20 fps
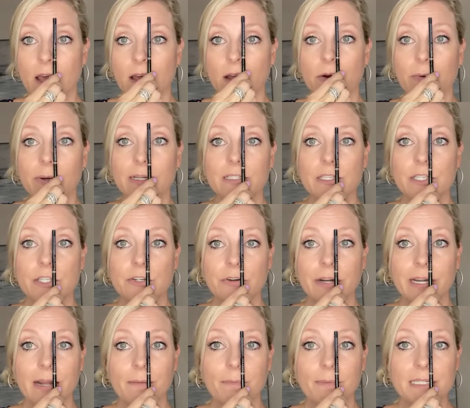going
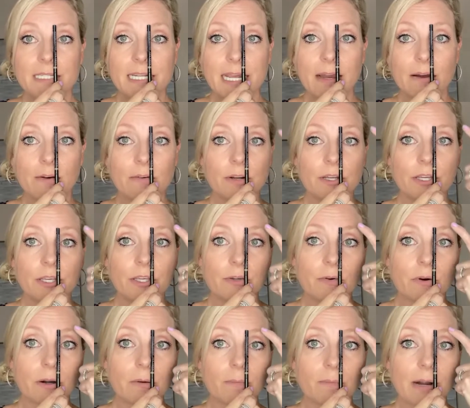straight up and down
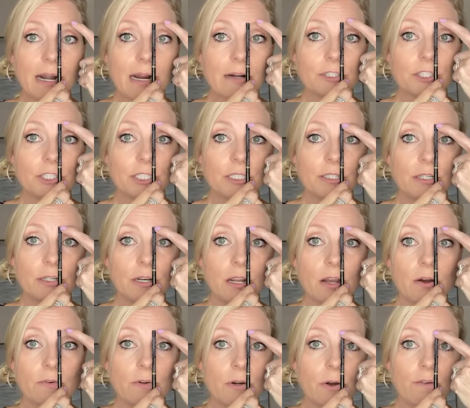your brow should
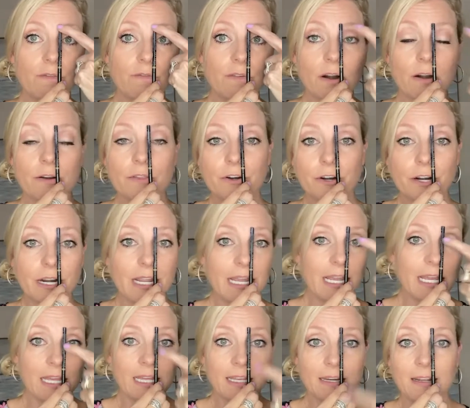go no farther
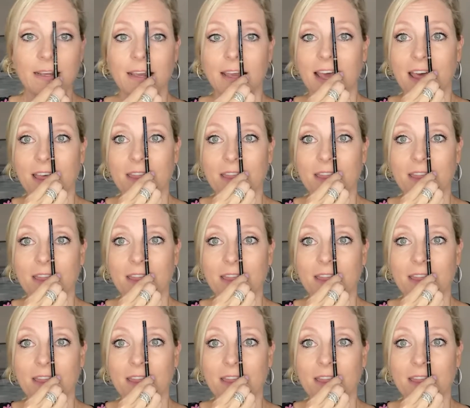in